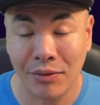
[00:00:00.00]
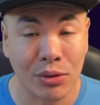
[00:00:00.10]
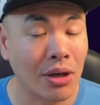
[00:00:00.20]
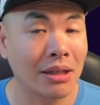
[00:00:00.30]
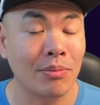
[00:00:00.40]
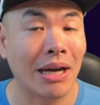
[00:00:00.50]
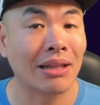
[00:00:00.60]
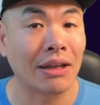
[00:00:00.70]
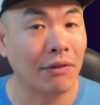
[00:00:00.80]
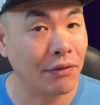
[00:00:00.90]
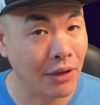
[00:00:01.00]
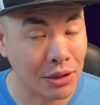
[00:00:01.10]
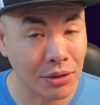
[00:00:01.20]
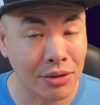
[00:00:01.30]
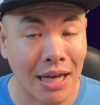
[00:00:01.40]
If we're talking about like
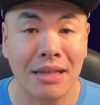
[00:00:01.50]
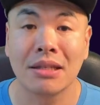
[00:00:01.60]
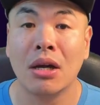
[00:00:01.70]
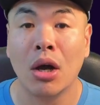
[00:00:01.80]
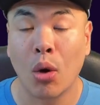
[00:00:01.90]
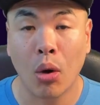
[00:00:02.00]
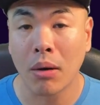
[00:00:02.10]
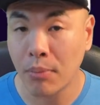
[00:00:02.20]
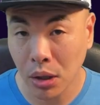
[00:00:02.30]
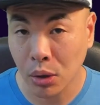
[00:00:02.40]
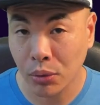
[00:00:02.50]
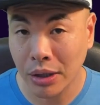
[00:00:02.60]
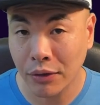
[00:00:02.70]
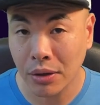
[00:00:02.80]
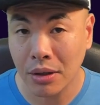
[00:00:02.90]
Victor Tess or Mullet
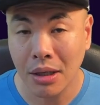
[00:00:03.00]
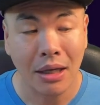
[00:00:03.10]
Reaver,